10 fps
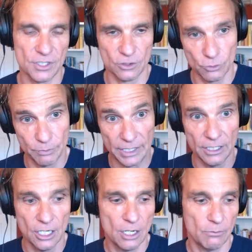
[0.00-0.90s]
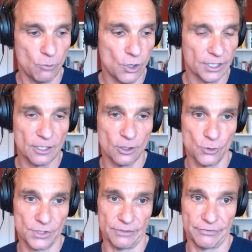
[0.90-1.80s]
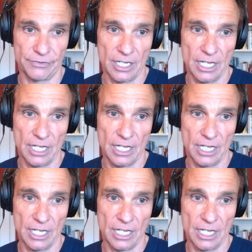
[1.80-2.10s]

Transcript: and to be more inclusive.